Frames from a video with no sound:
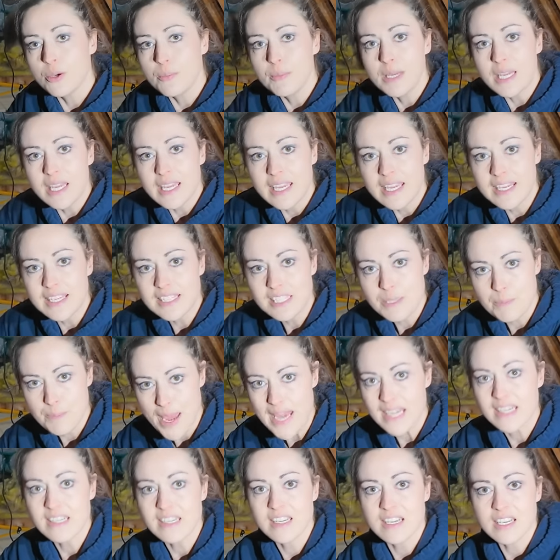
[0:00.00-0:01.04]
them
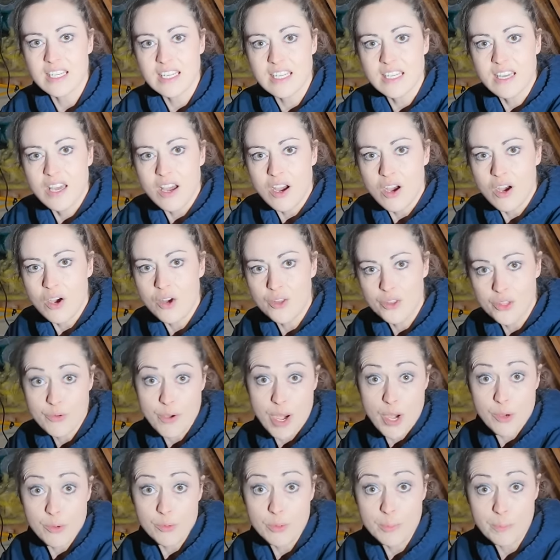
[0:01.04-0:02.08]
independently on
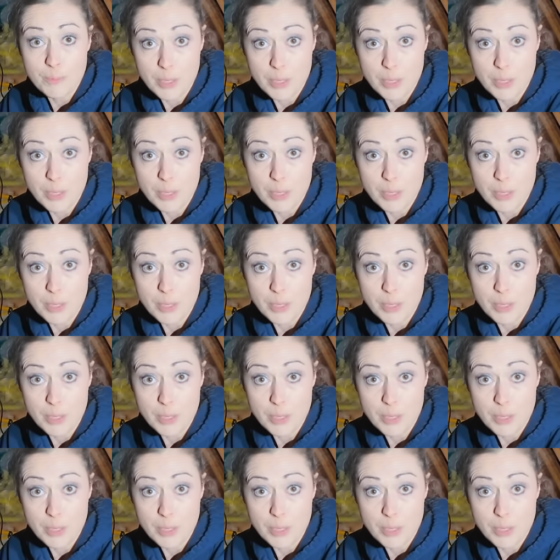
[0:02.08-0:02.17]
their own